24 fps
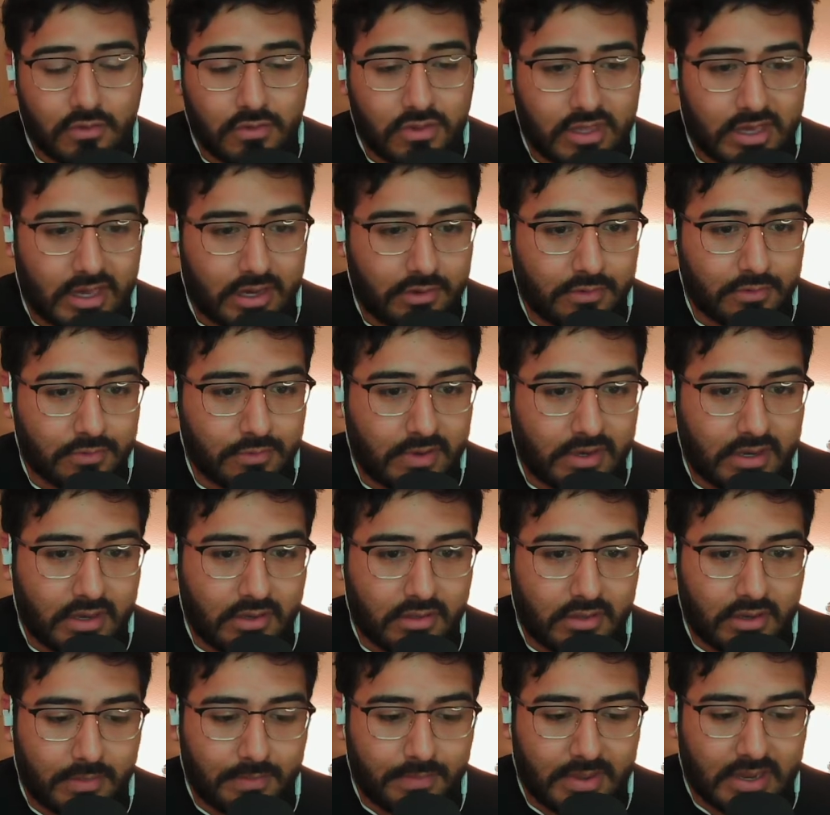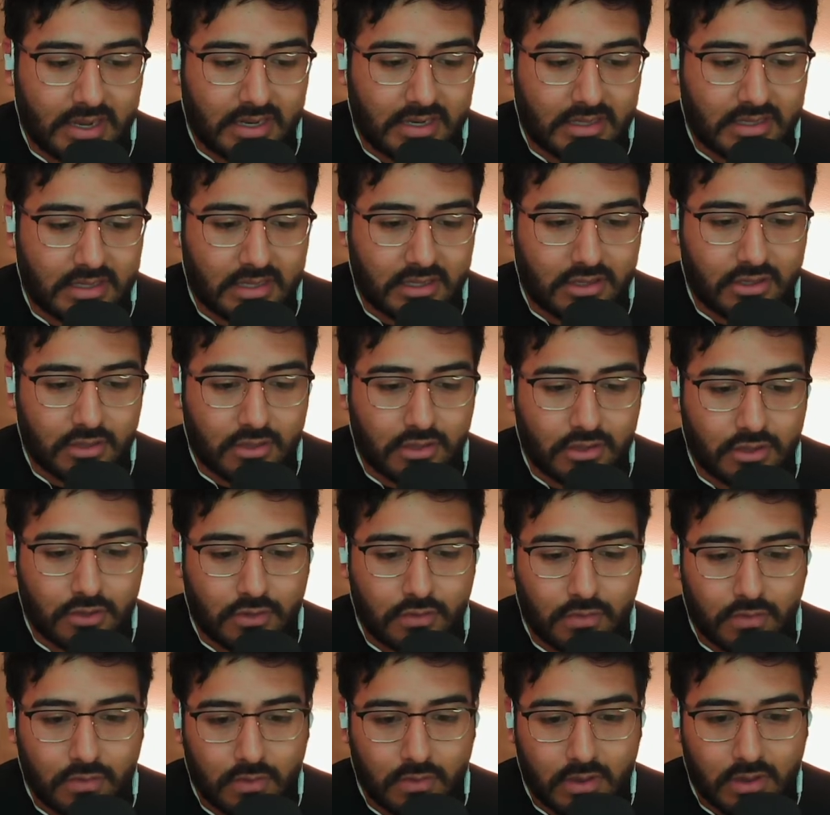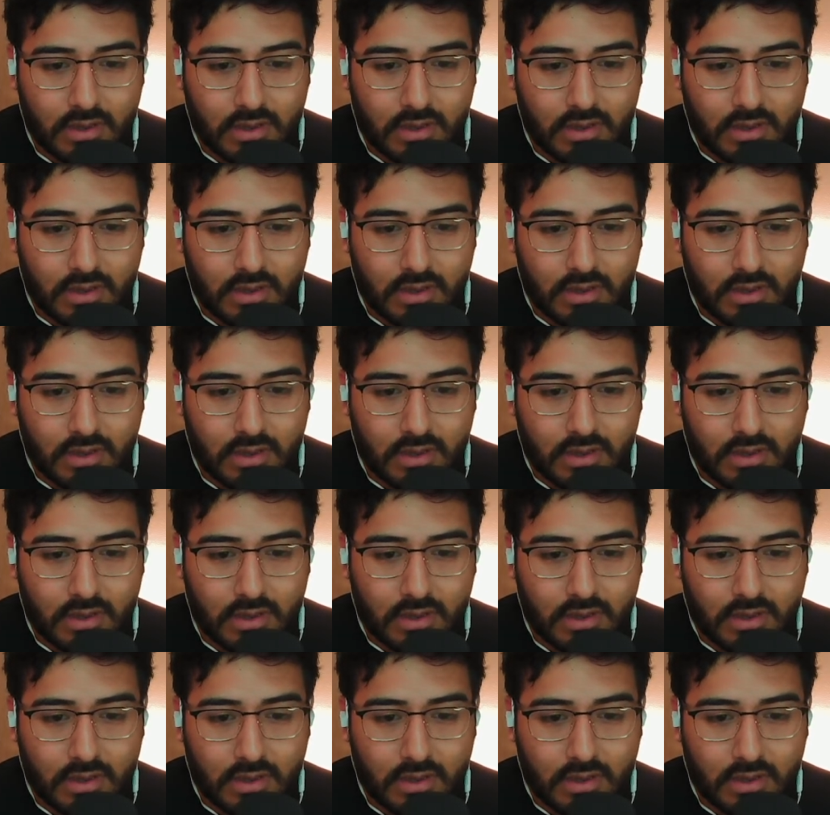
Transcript: channels right now that I'm paying attention to.